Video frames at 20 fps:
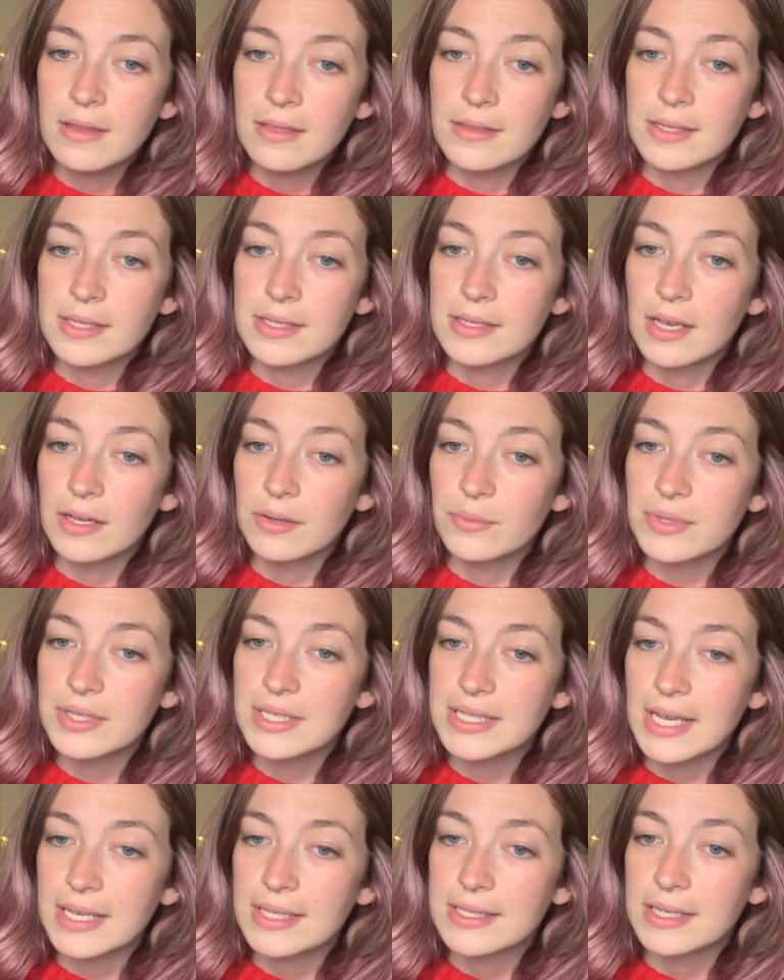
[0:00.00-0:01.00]
The sun was
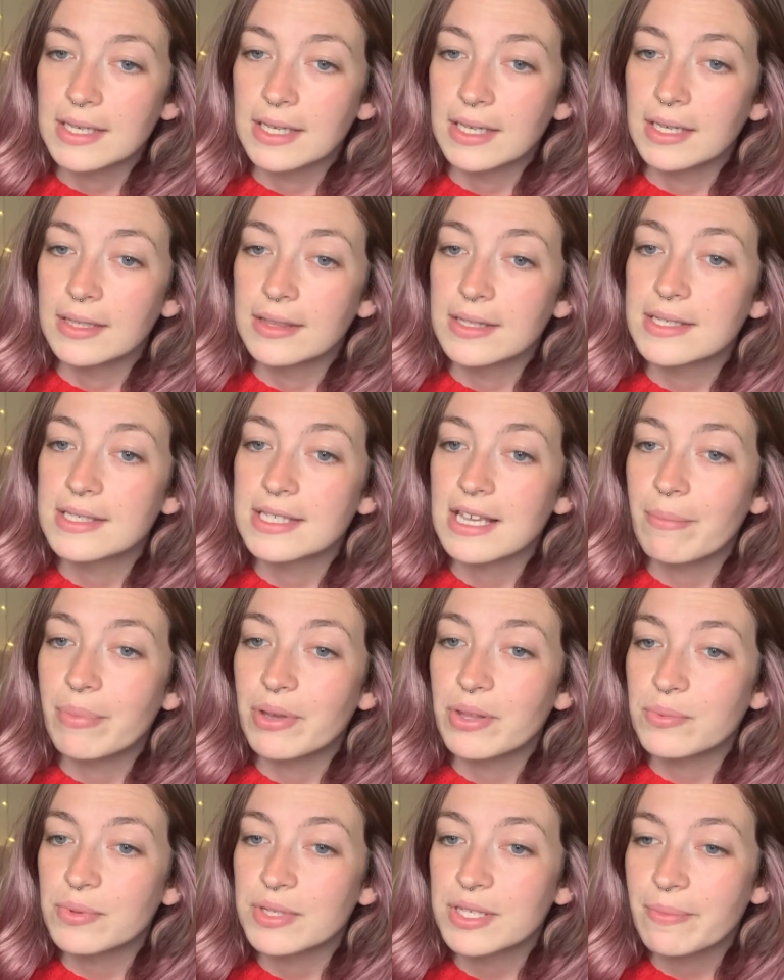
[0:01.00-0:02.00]
setting and the
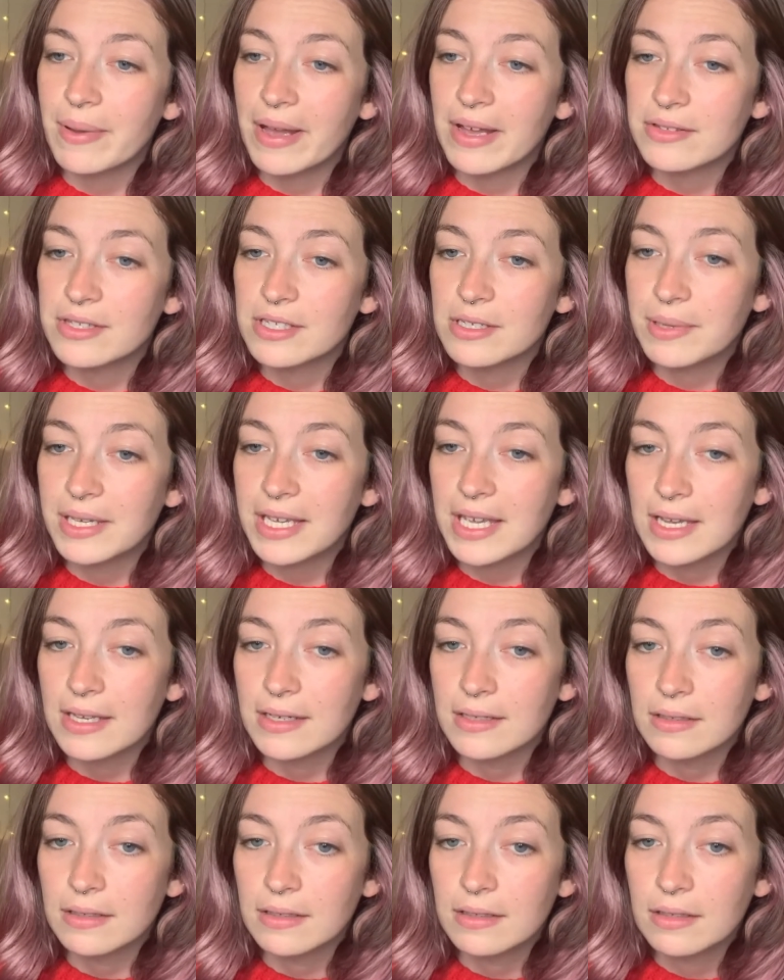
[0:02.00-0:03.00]
Sabbath was about to
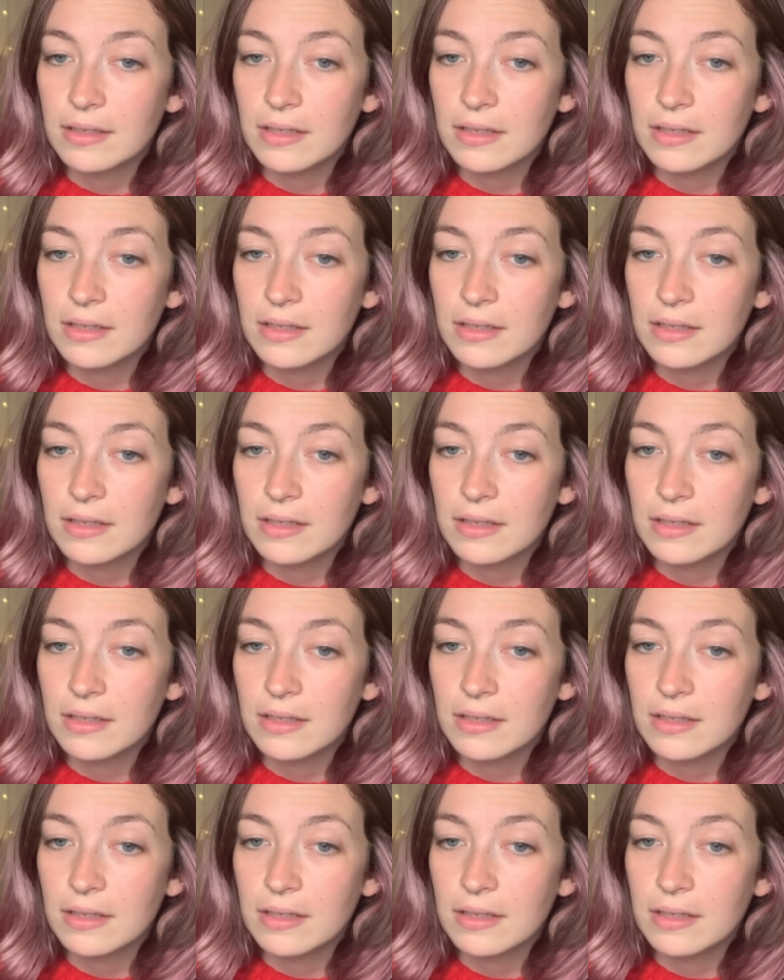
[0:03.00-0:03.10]
begin.